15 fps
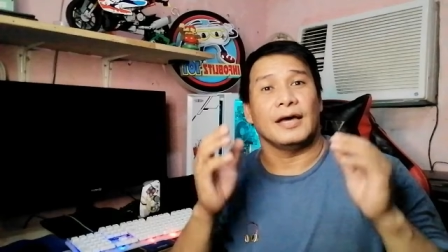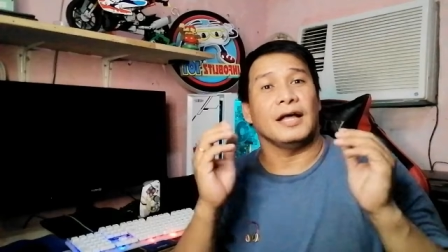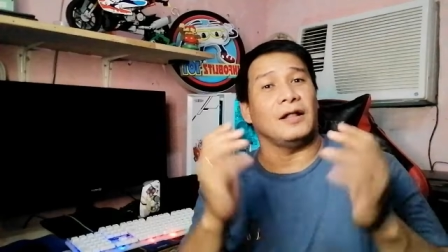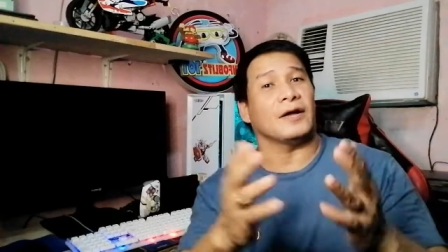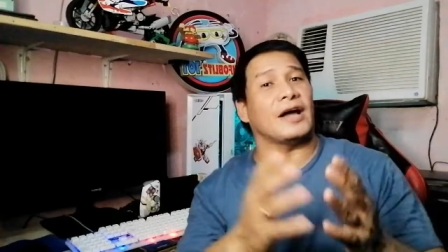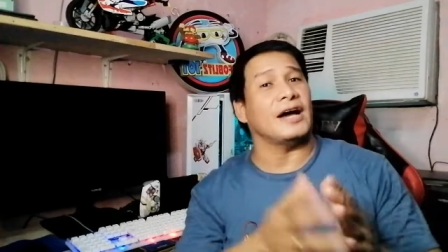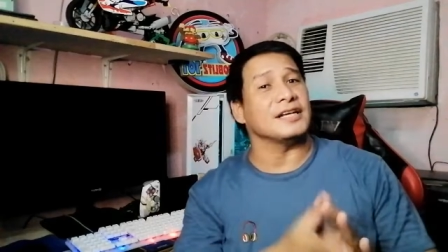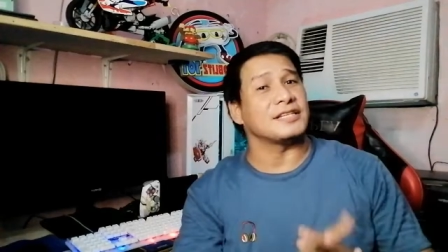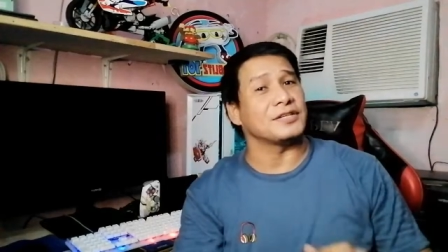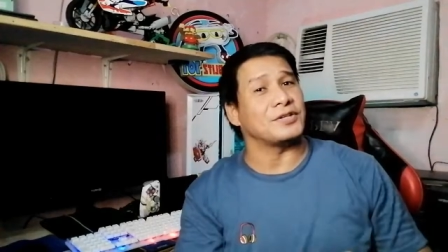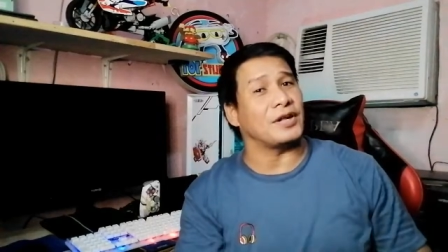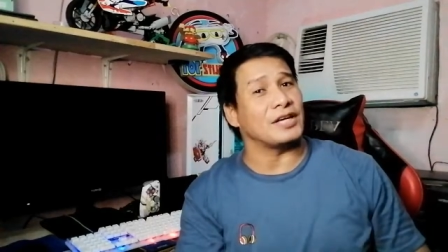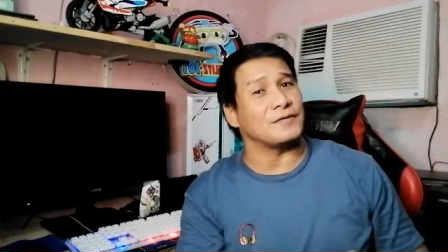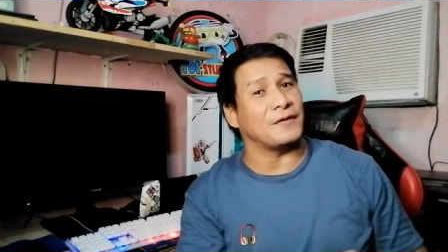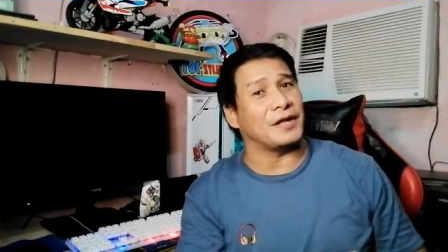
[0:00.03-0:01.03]
Hello guys, in
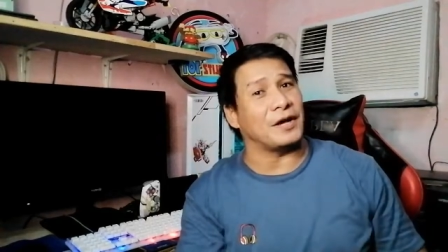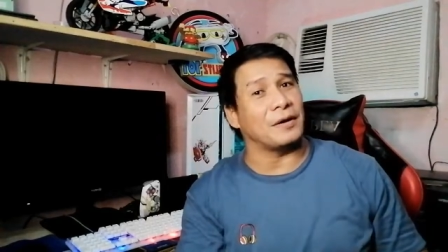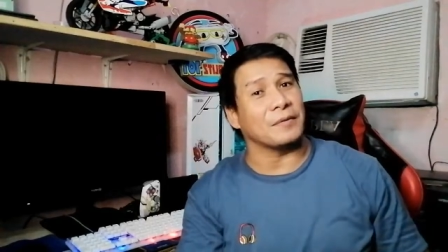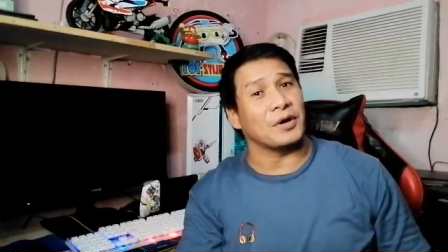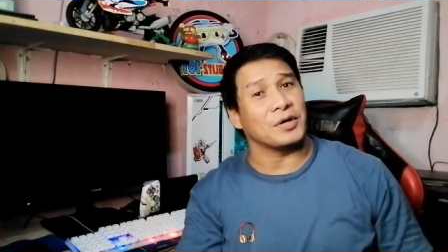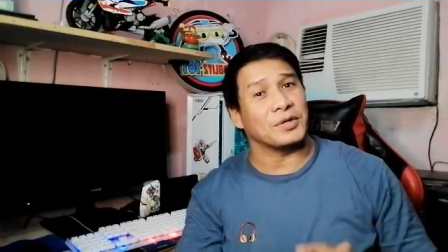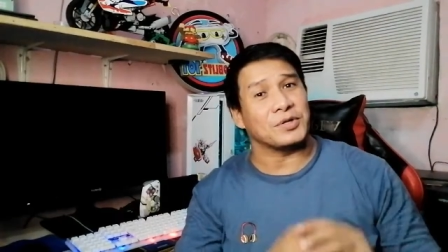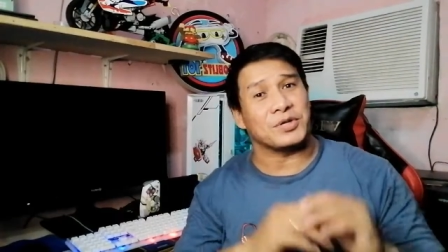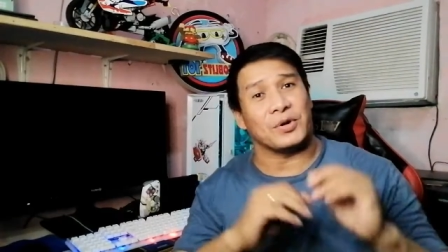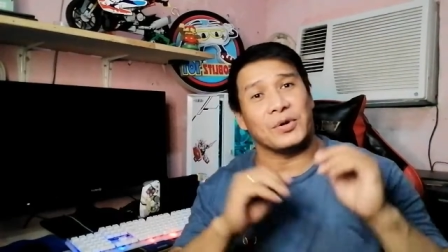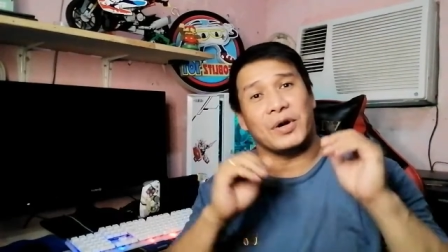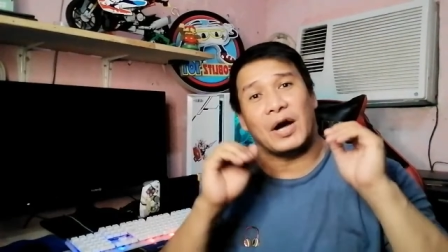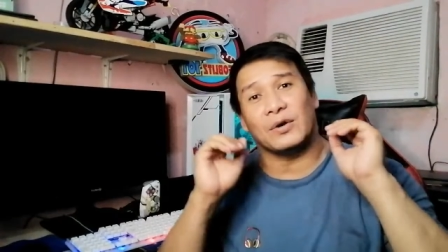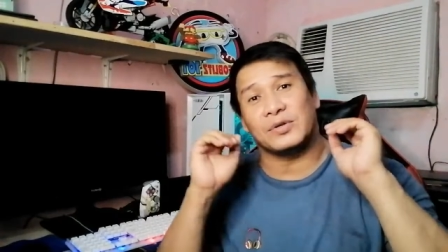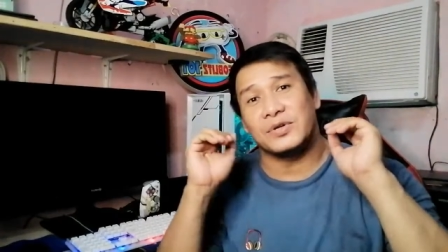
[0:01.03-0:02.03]
today's video, I'm going to show
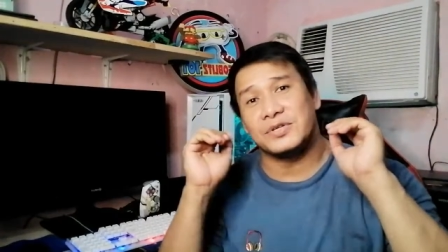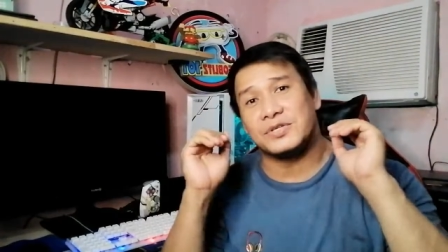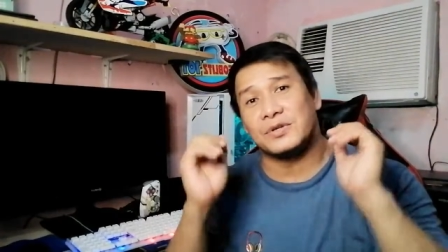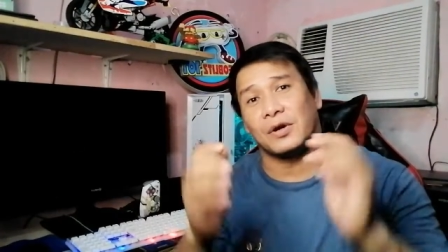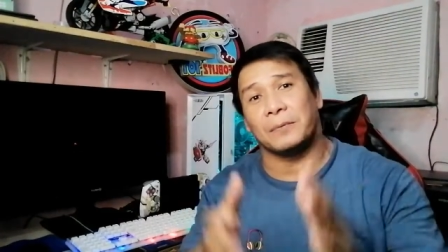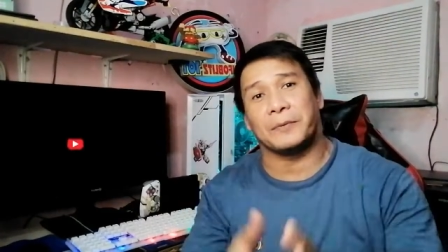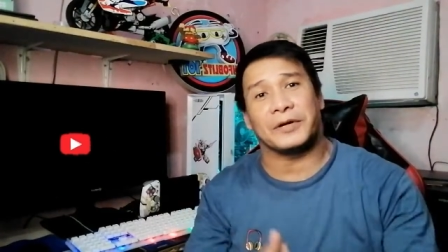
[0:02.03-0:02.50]
you how to install